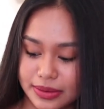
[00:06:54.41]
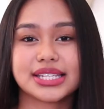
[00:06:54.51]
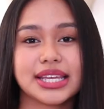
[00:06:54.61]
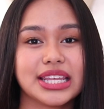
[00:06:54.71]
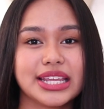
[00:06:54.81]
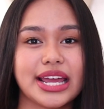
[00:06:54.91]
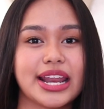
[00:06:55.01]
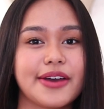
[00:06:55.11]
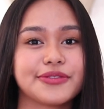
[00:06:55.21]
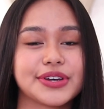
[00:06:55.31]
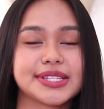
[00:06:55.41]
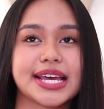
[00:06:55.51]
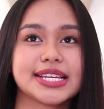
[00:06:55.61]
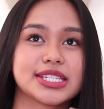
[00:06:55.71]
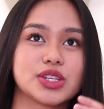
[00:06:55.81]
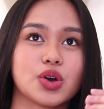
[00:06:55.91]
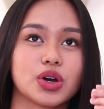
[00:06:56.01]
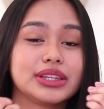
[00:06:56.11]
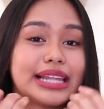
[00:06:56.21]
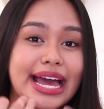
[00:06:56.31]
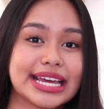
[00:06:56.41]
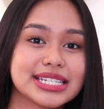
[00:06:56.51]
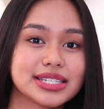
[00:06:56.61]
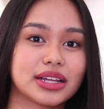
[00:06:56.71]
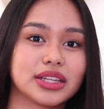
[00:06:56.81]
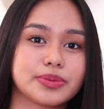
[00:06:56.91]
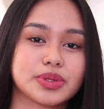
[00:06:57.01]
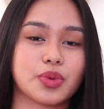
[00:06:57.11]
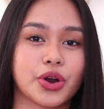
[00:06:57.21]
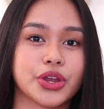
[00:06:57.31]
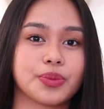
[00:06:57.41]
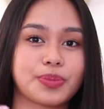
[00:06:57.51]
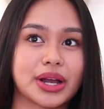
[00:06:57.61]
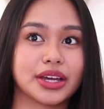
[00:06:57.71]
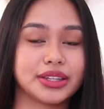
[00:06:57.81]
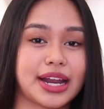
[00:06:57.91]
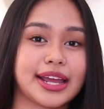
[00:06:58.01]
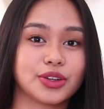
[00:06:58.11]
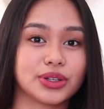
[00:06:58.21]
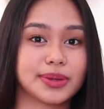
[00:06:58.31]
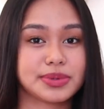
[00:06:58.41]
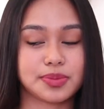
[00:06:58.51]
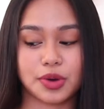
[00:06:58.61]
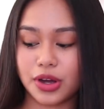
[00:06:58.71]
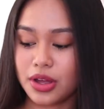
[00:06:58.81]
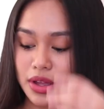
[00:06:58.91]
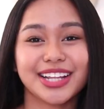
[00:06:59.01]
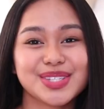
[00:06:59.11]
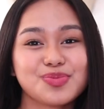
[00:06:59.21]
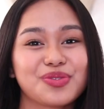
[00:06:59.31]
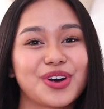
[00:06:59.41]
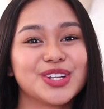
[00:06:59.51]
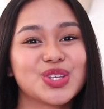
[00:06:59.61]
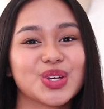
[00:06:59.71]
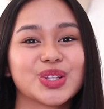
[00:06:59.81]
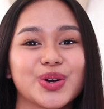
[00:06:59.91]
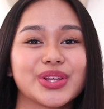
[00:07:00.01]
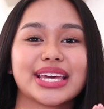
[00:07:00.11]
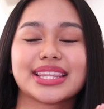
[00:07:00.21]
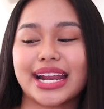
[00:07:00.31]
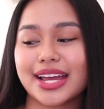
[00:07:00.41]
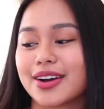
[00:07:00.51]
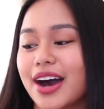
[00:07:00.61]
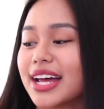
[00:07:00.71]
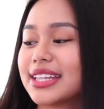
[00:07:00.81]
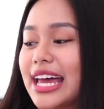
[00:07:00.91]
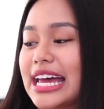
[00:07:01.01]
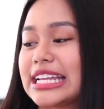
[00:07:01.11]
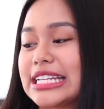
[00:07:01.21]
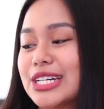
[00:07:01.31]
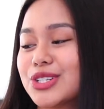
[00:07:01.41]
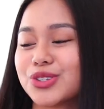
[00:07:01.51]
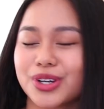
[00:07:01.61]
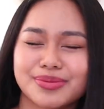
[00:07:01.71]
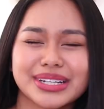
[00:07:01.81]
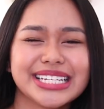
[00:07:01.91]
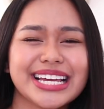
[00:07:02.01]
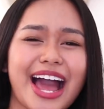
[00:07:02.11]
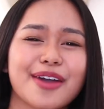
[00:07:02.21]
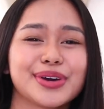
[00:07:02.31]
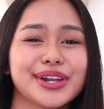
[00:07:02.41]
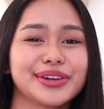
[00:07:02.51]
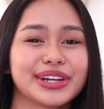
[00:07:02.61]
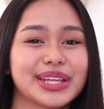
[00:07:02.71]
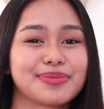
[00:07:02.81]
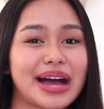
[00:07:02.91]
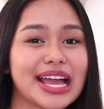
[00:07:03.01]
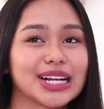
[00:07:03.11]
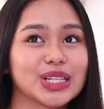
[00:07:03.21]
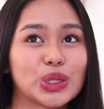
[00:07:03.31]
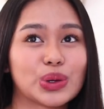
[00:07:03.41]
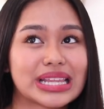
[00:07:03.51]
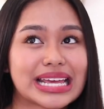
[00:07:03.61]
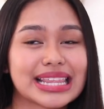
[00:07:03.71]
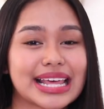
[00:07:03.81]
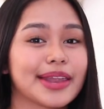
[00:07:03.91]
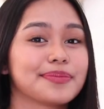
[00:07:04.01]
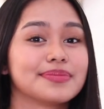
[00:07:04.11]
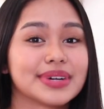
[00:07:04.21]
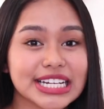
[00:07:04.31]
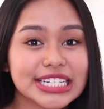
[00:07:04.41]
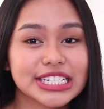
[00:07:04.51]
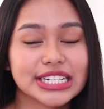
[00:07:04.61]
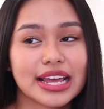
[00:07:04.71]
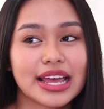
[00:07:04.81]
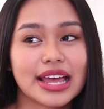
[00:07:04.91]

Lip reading: Kasi hindi niya ina-emphasize yung lines ng lips mo or yung pagka-dry ng lips mo. Now, let's move on to the clothing that I got. And normally, I wouldn't really buy clothing that much.